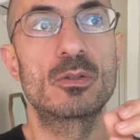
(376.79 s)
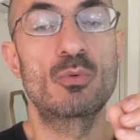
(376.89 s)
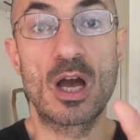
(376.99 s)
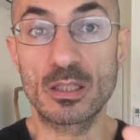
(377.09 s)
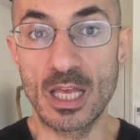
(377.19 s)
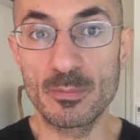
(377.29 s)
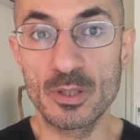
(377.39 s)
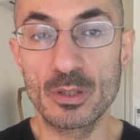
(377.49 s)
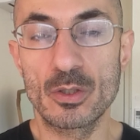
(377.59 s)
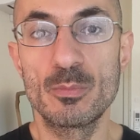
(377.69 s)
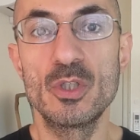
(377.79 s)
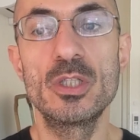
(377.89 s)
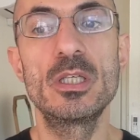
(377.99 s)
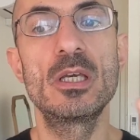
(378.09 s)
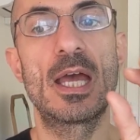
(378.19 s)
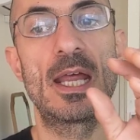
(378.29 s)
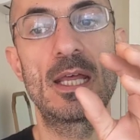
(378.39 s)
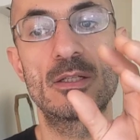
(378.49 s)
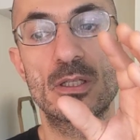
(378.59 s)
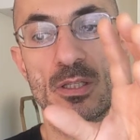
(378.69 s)
rock climber community
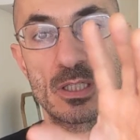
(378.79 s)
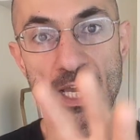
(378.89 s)
and the